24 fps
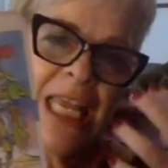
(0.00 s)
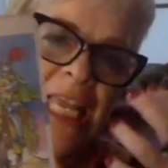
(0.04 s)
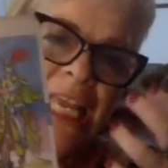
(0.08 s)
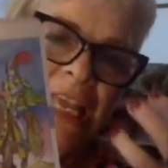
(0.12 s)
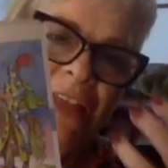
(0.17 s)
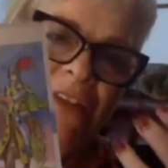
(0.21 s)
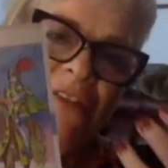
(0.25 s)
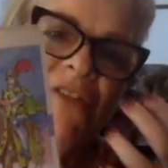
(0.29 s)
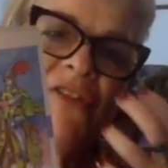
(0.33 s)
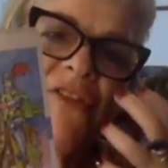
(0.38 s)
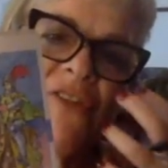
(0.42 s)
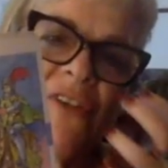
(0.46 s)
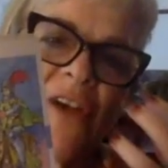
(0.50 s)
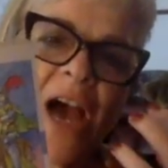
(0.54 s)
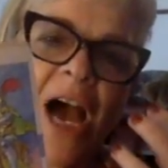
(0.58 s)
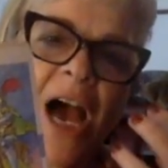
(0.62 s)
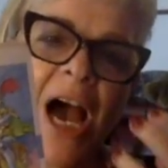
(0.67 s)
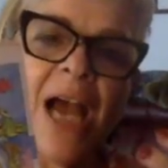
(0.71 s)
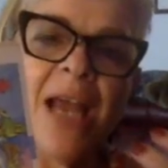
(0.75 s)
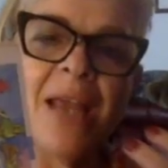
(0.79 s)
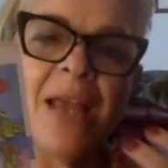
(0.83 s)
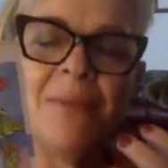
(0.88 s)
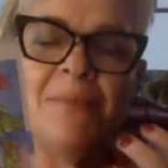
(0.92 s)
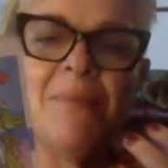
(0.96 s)
if
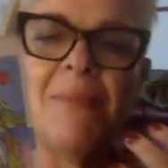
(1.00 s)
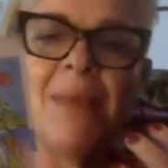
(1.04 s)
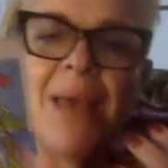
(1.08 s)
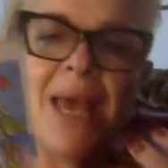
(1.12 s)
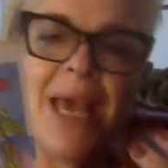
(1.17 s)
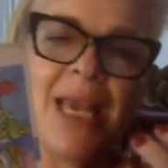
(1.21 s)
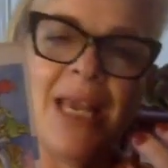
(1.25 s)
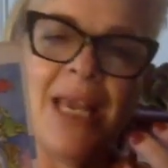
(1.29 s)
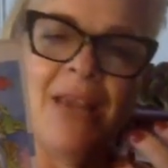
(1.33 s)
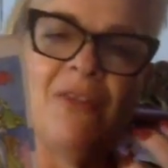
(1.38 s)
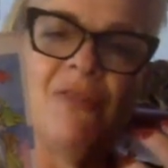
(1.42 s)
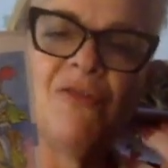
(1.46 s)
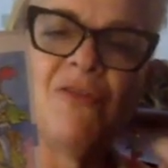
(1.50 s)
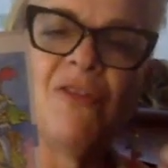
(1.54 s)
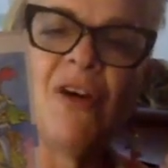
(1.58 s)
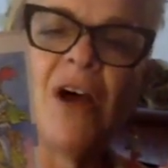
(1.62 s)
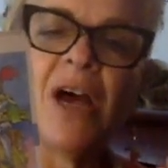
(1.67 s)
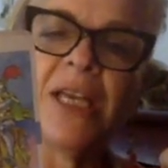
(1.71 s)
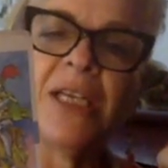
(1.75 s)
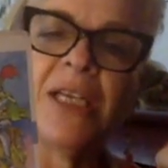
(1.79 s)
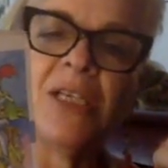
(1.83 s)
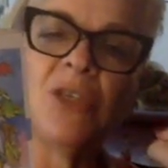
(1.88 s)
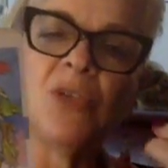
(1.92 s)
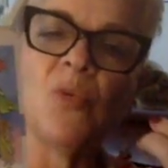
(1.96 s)
I may
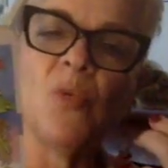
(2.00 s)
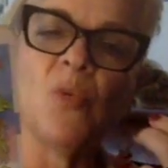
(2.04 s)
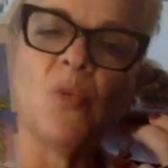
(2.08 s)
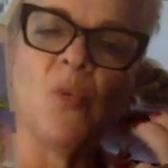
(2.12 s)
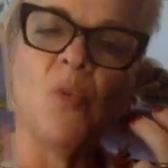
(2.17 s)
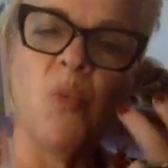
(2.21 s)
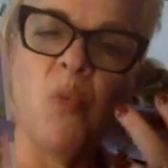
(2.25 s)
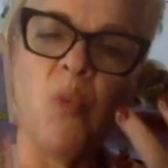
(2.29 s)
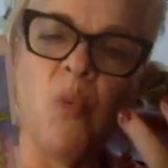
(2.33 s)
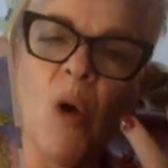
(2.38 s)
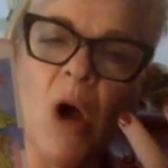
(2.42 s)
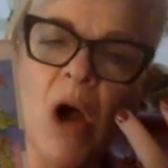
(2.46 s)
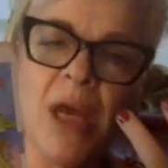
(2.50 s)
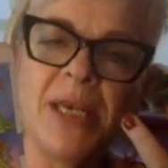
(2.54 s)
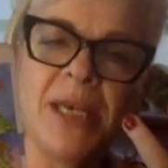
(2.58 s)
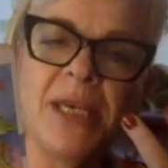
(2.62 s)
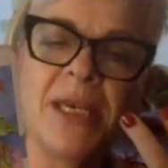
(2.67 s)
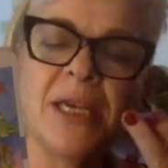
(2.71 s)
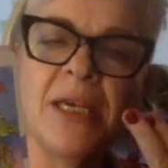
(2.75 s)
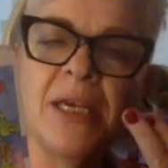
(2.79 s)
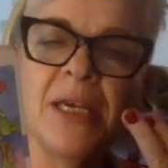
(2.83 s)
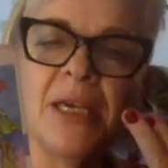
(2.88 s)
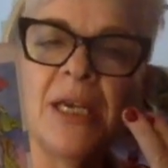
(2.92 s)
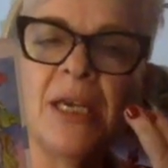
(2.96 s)
find
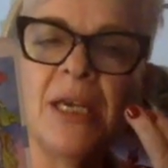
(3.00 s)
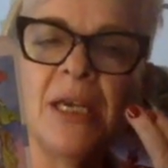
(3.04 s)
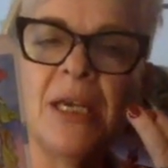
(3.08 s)
one